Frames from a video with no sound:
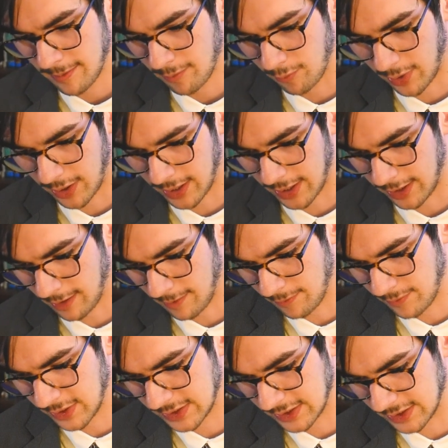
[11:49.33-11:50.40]
by
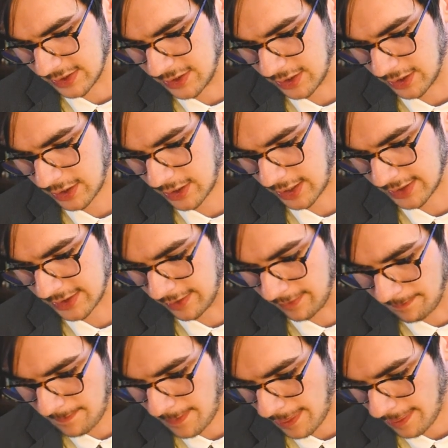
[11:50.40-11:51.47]
Mrs.
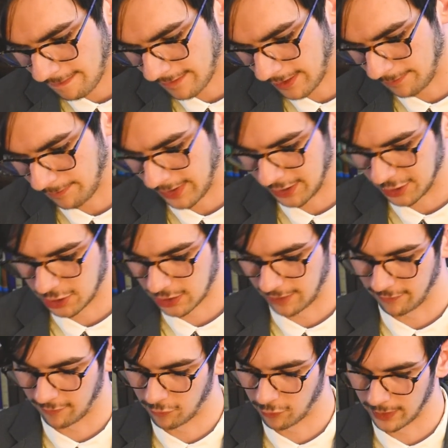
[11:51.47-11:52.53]
Cousin on page
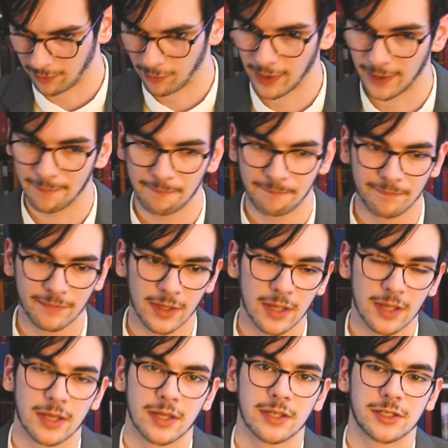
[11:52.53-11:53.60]
741.
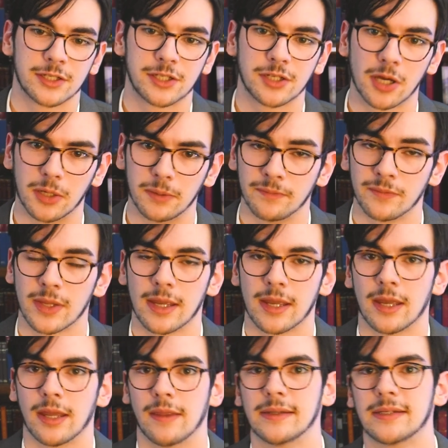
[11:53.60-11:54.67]
So
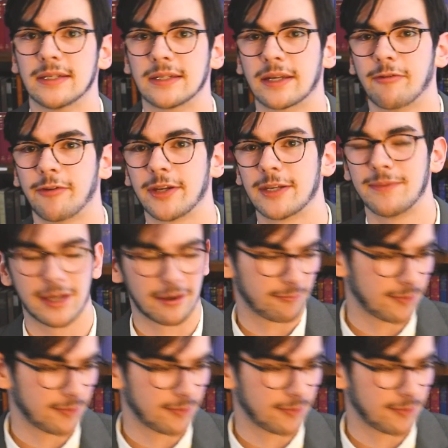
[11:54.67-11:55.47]
this is going to be a